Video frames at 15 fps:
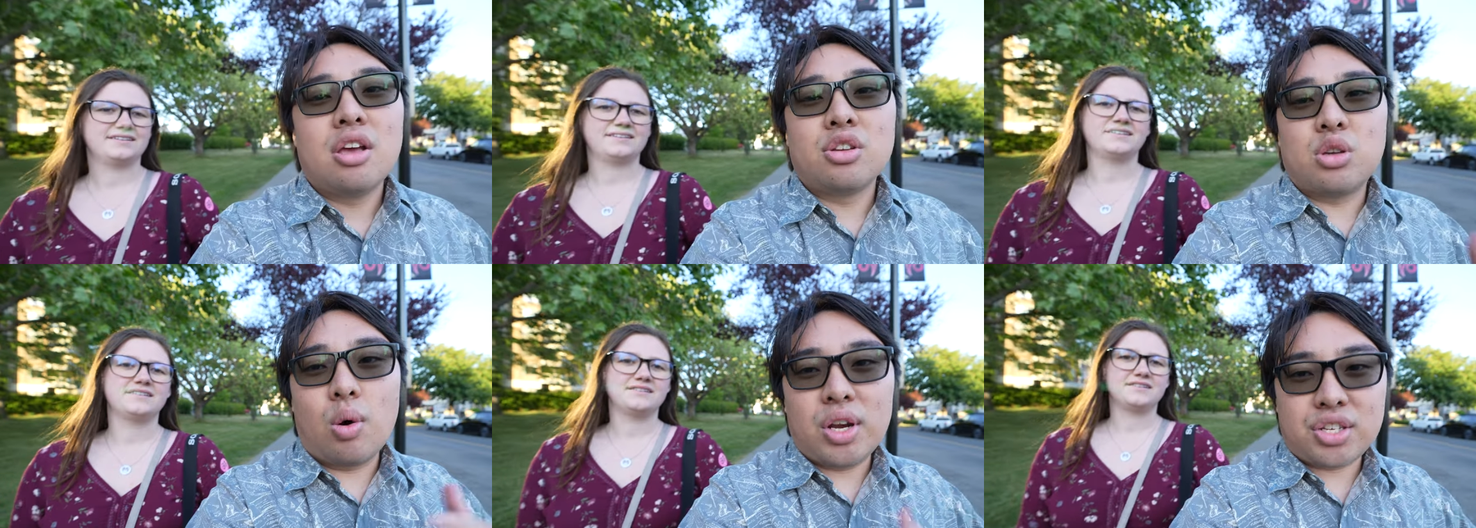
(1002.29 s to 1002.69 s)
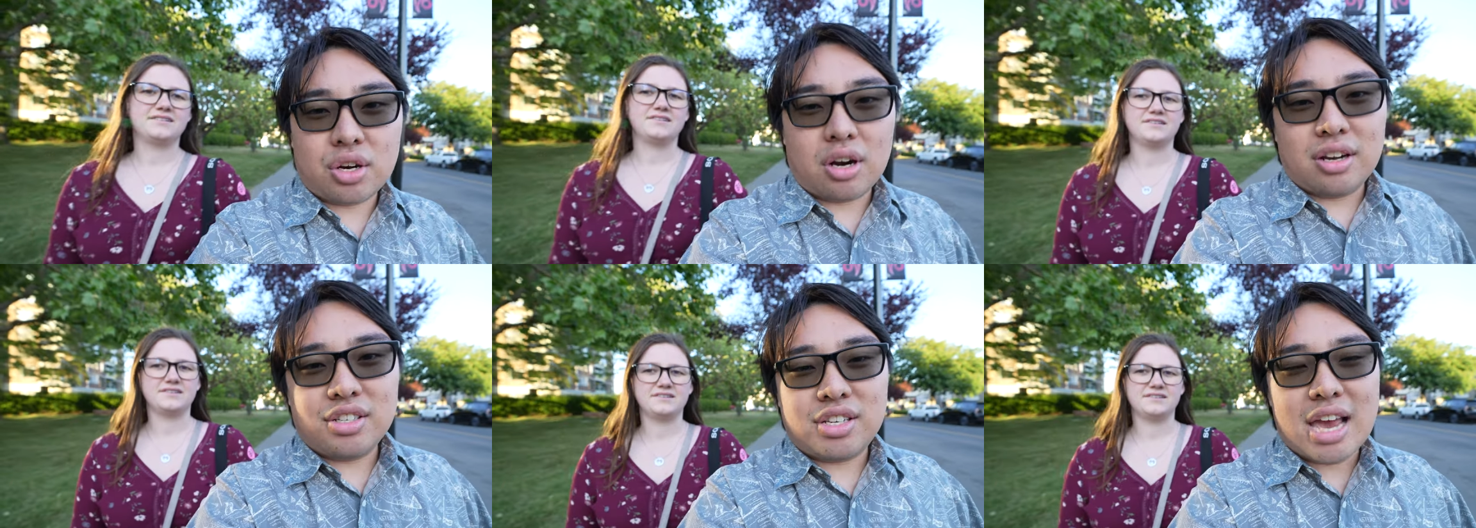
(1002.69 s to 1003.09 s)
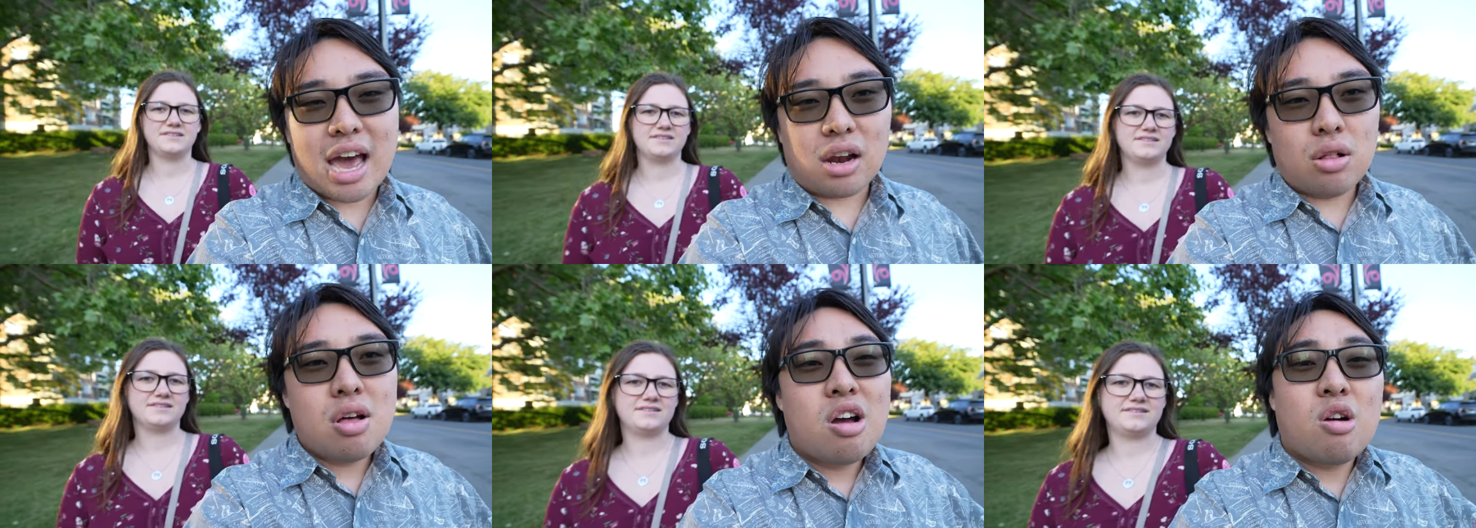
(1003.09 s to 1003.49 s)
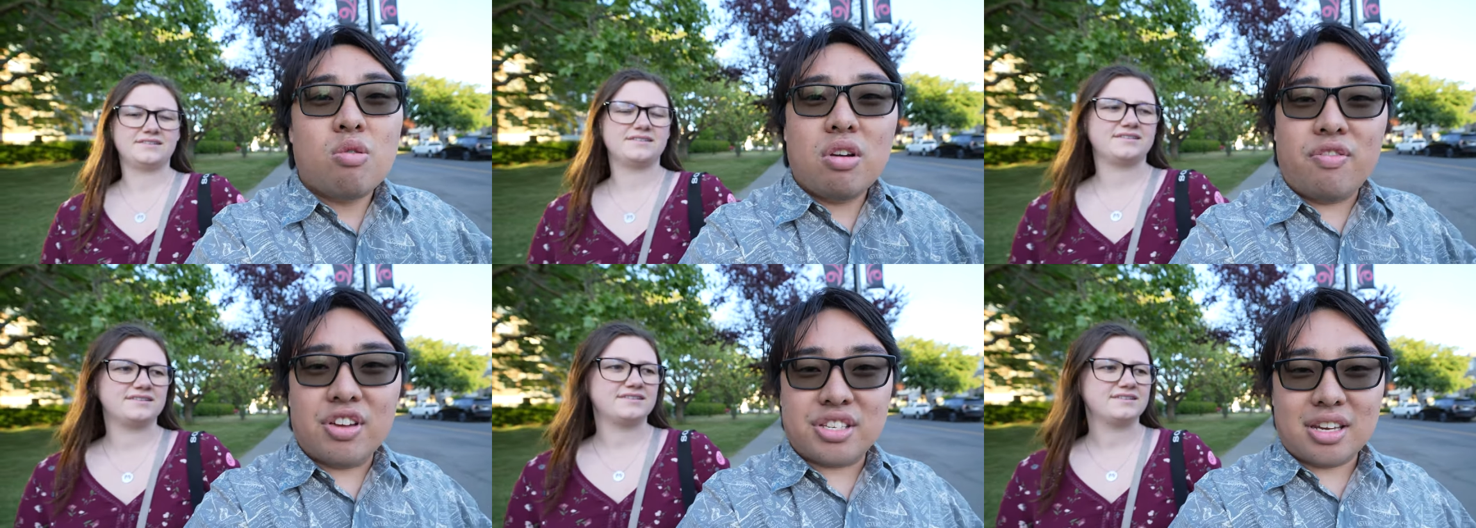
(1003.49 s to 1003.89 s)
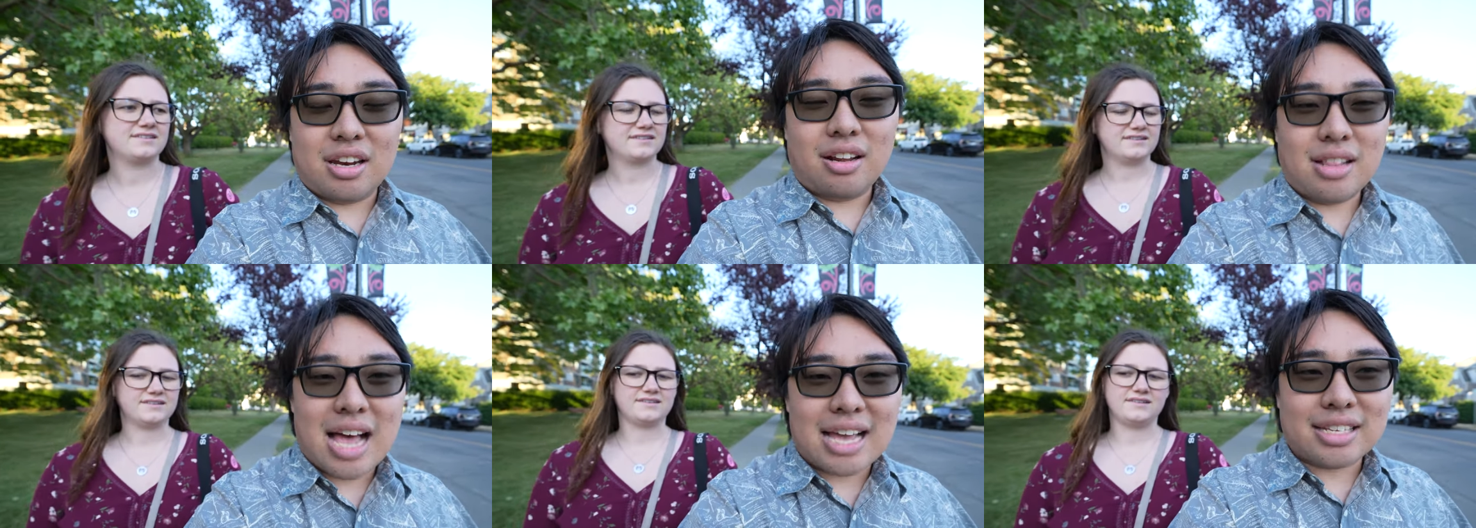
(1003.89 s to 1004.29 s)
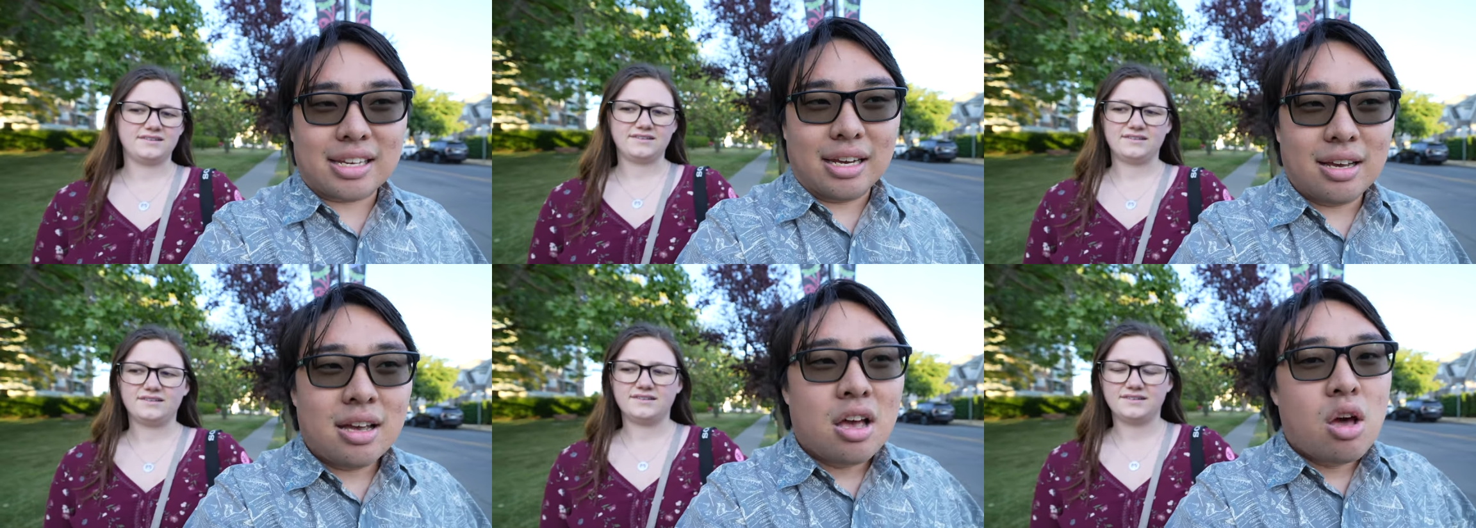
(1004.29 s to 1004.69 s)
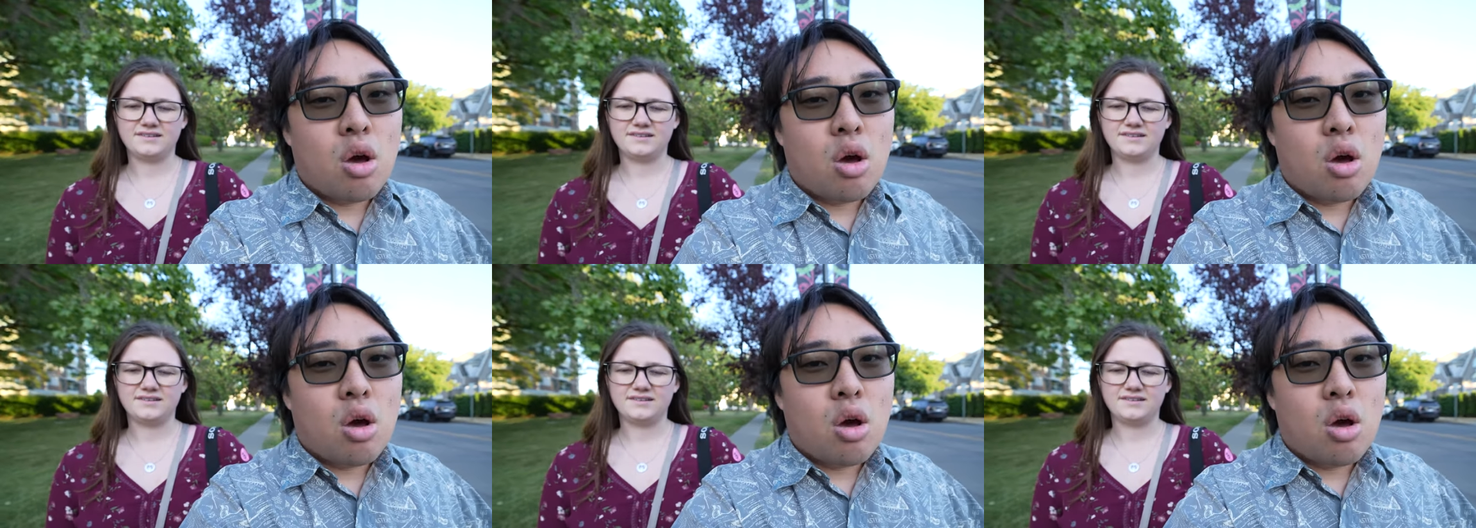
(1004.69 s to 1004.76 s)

Speaker 1: So we started in Seattle, we visited Alaska,